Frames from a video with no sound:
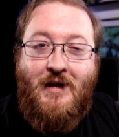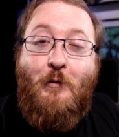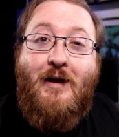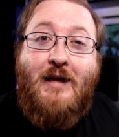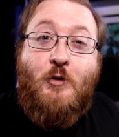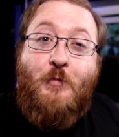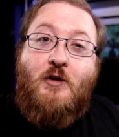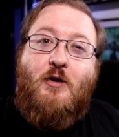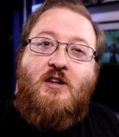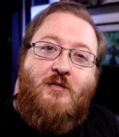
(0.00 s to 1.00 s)
Anyway guys, hope you
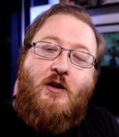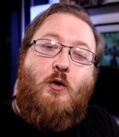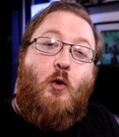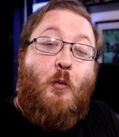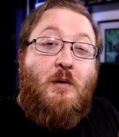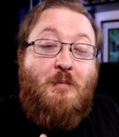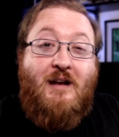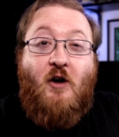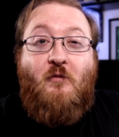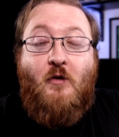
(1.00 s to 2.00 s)
enjoyed this video, hope it's been
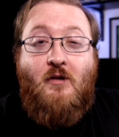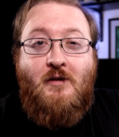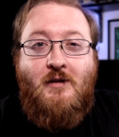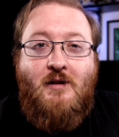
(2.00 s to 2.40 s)
helpful.